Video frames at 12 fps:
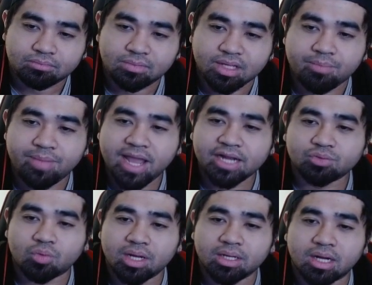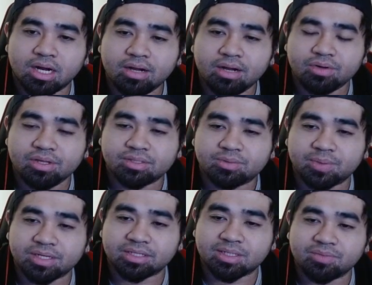Banish 1 card. You
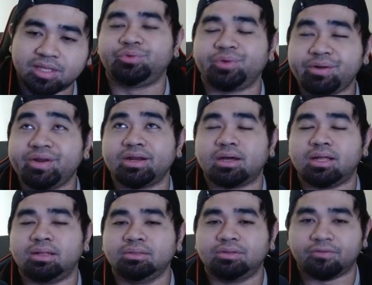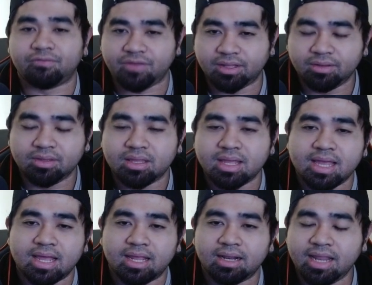spell summon the Dreary Doll to the field,
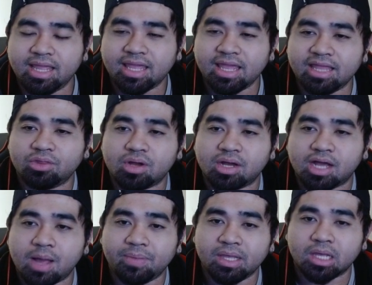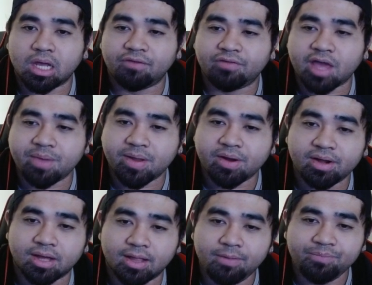linking into a copy of Chimera
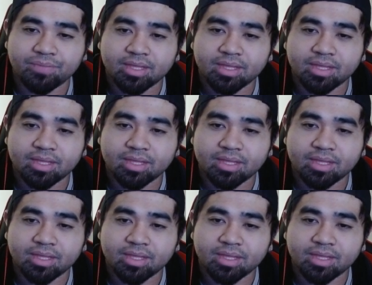Doll.